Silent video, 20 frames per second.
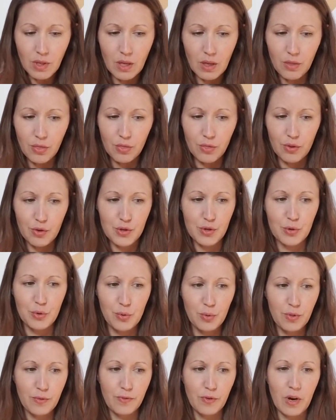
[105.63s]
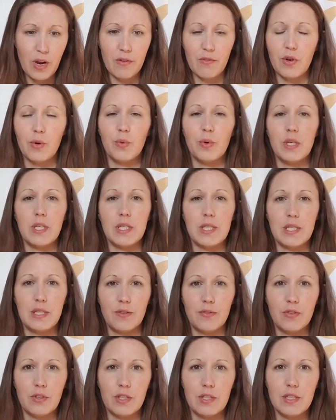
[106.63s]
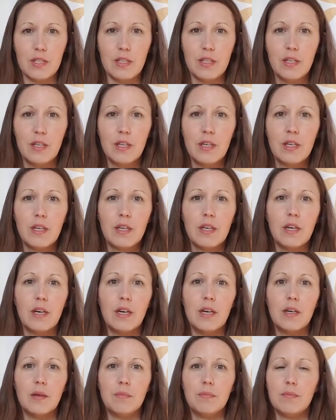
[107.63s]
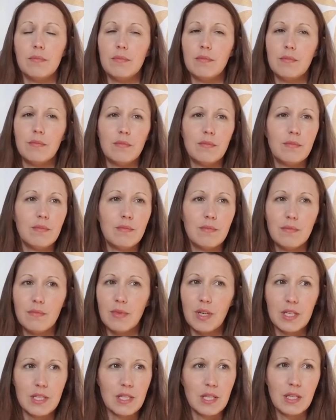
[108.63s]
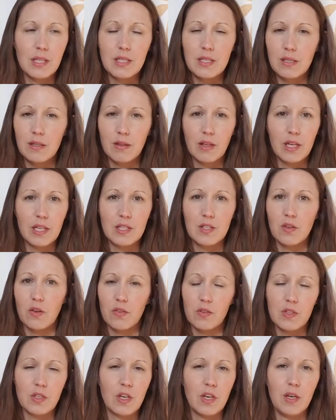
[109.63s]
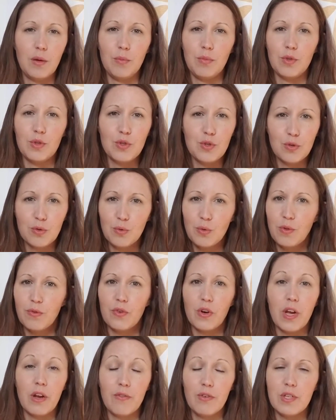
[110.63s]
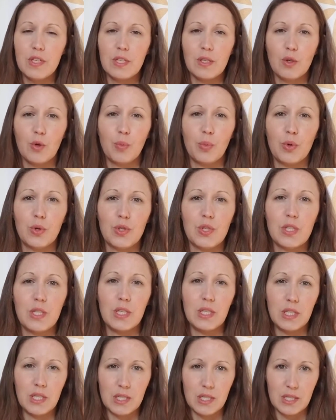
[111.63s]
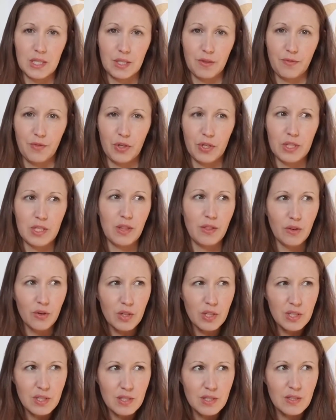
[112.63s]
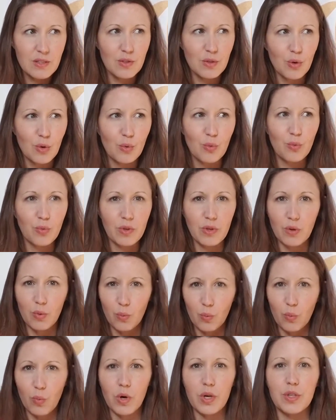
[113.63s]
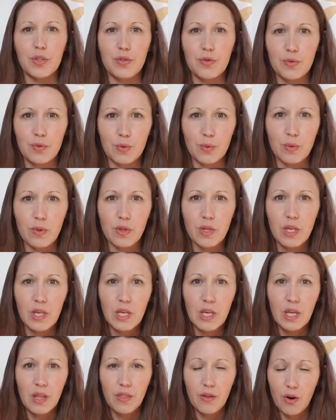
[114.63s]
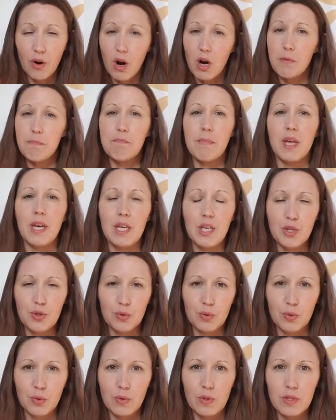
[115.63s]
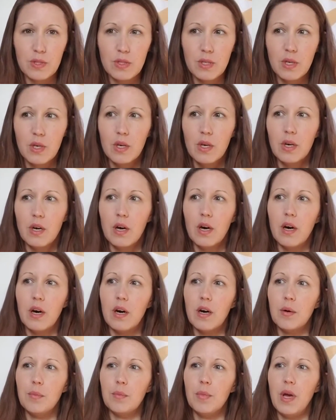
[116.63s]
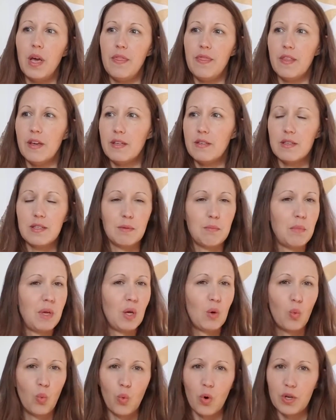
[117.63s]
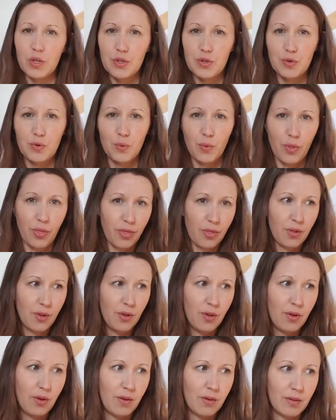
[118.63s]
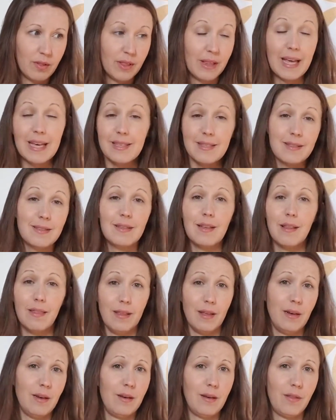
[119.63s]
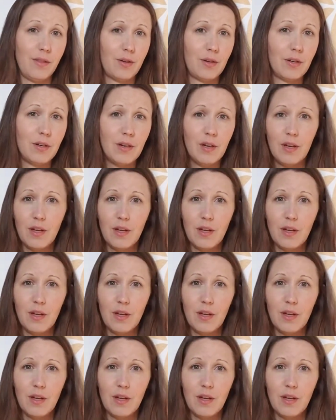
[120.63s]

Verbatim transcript: The truth for everyone is different. Um, I say this to clients all the time. The truth for every single person is different. There is no real one truth. There are many truths, um, and that doesn't make one truth less than another.